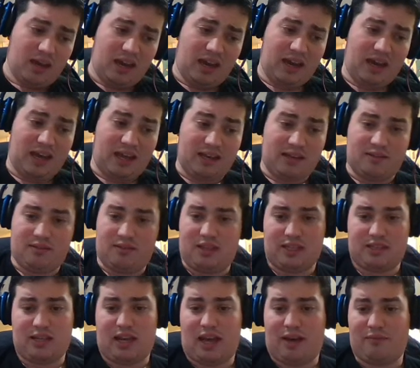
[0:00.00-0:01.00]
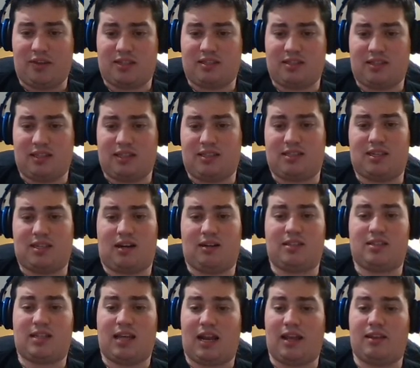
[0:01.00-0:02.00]
And this obviously
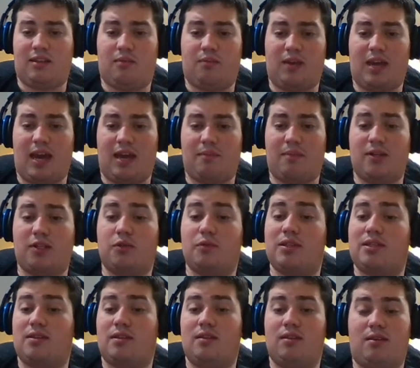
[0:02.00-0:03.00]
starts setting the game into